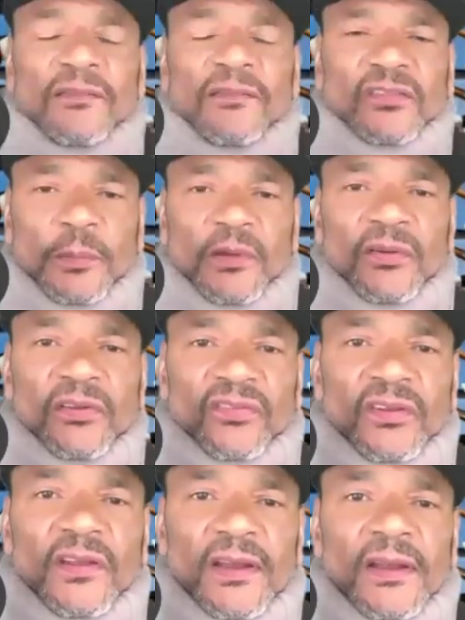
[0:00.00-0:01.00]
have
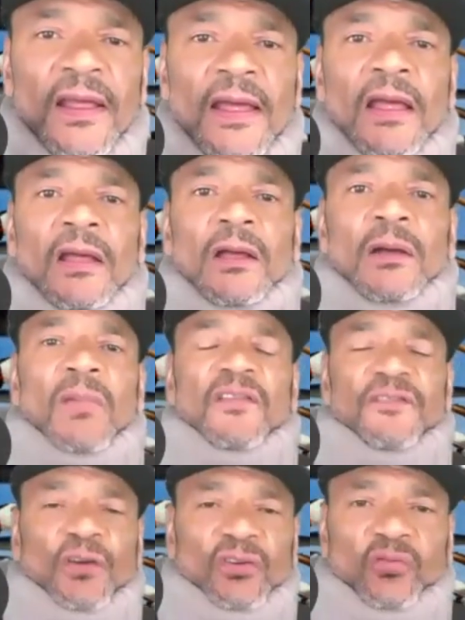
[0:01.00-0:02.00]
experience in that.
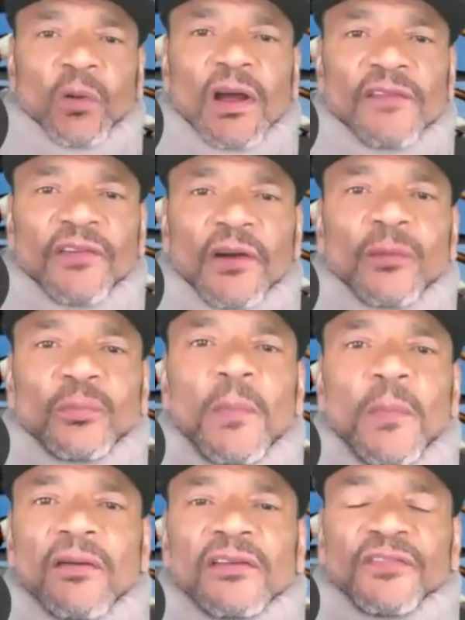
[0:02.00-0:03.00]
My first wife, I was
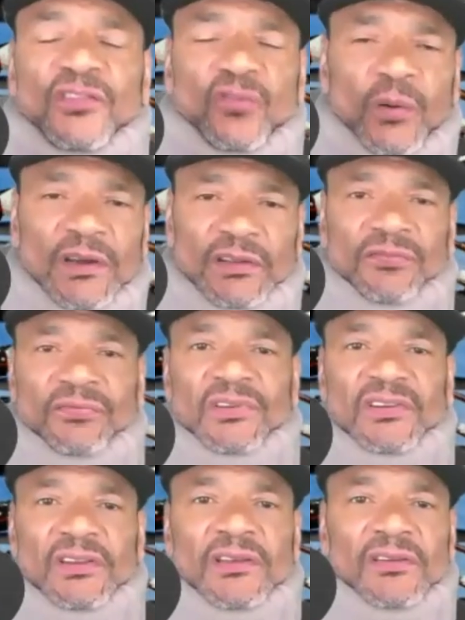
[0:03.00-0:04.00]
married for
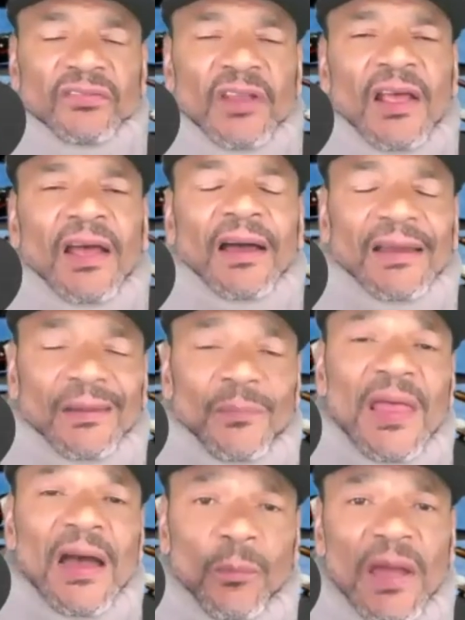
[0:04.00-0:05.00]
23 years. I
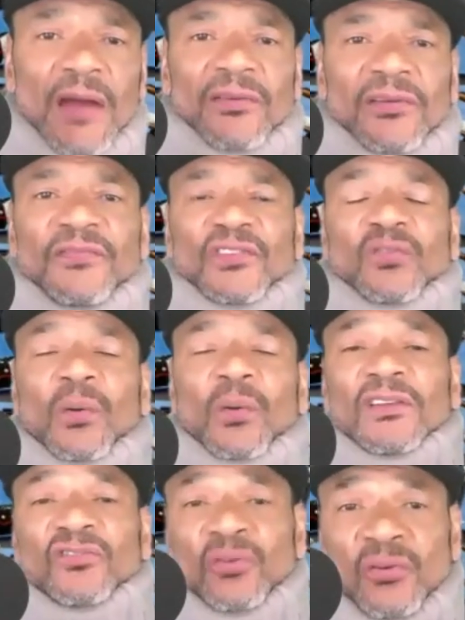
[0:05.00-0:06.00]
am now married for
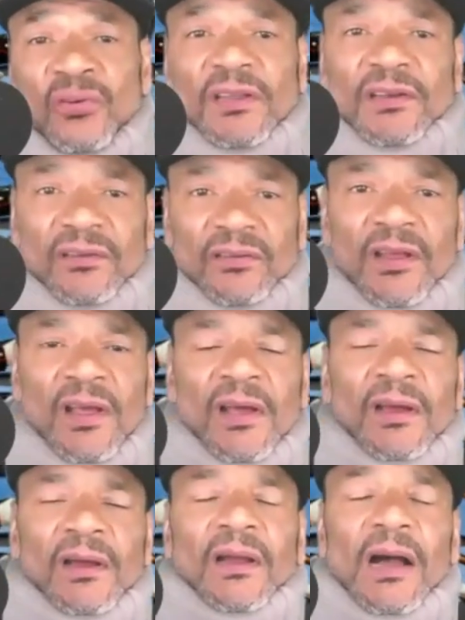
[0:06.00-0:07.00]
22 years.
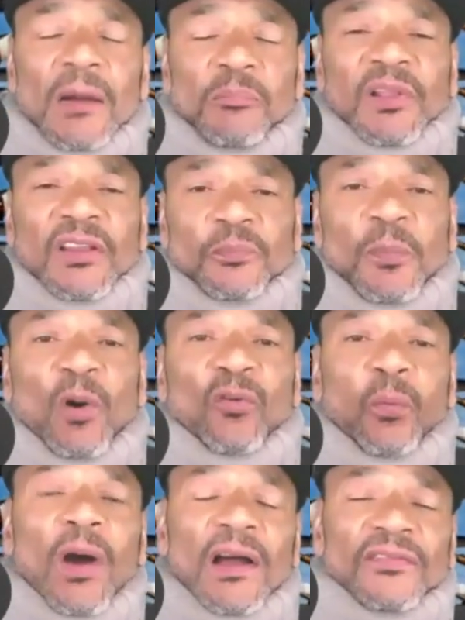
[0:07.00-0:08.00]
God bless
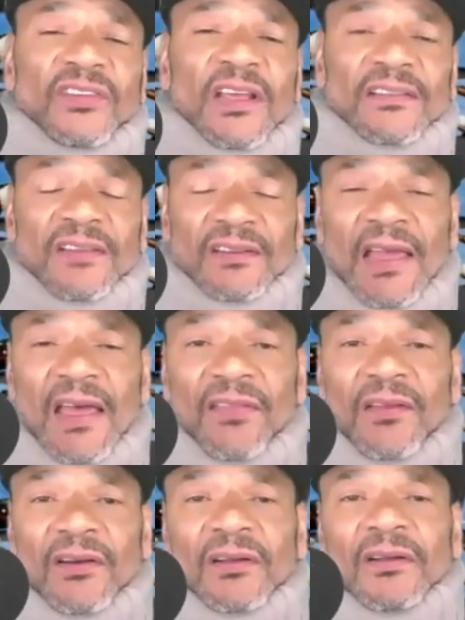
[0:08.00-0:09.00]
both wives get
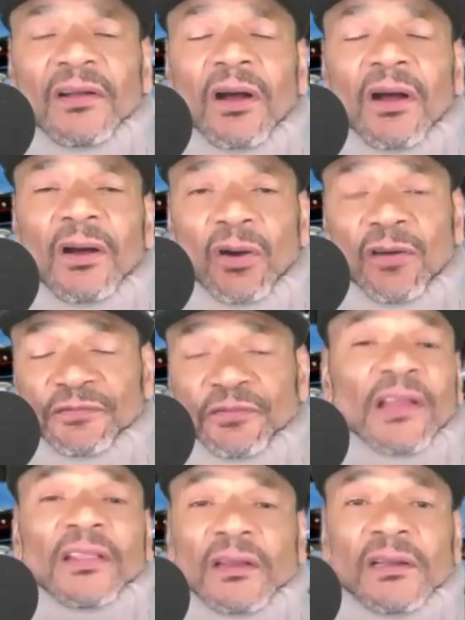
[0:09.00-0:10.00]
together, uh, are
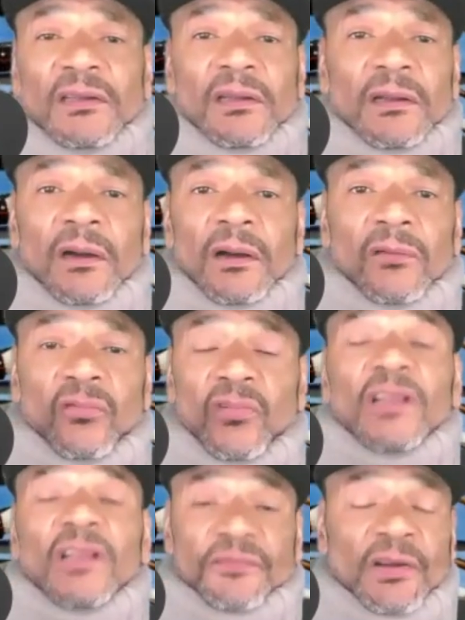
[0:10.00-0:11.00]
friendly, uh,
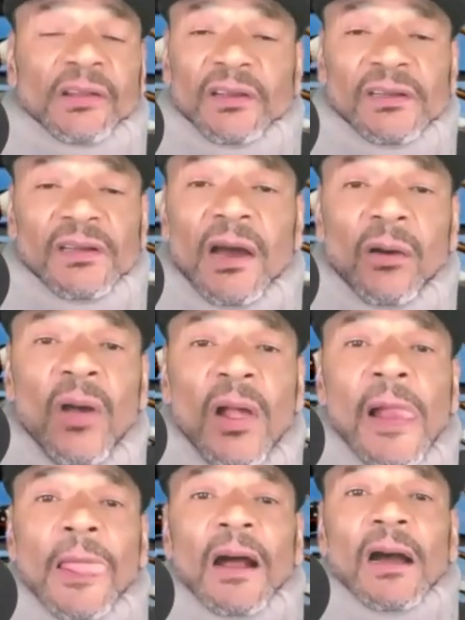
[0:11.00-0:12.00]
really friendly now.
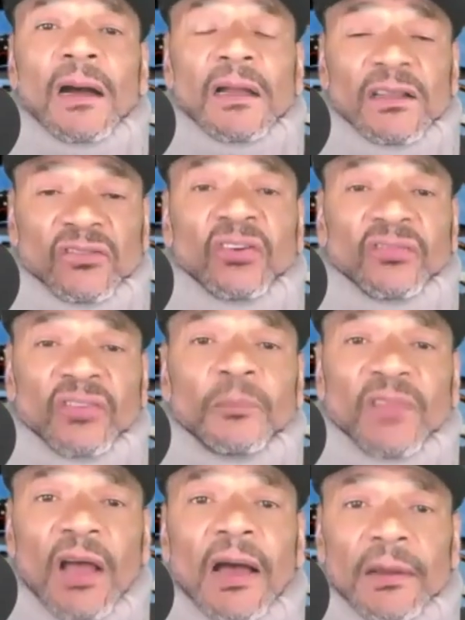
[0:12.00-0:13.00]
Uh, it took
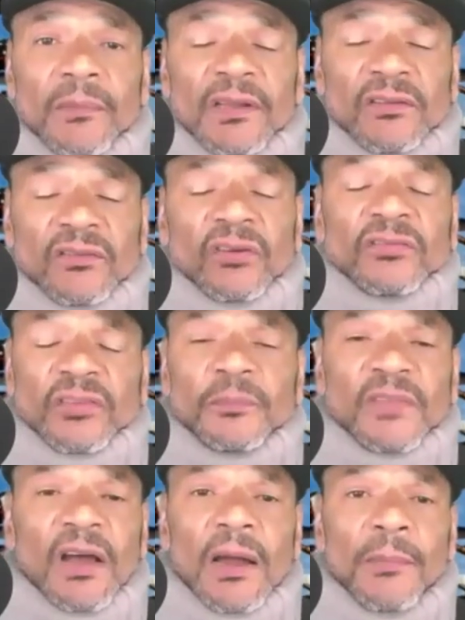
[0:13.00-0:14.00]
some time. It took
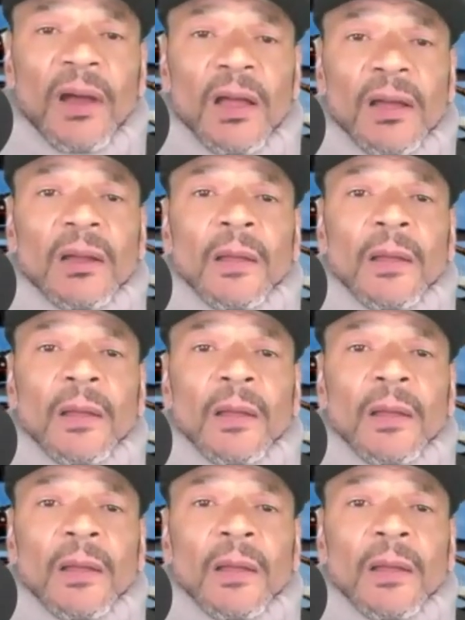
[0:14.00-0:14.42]
some time.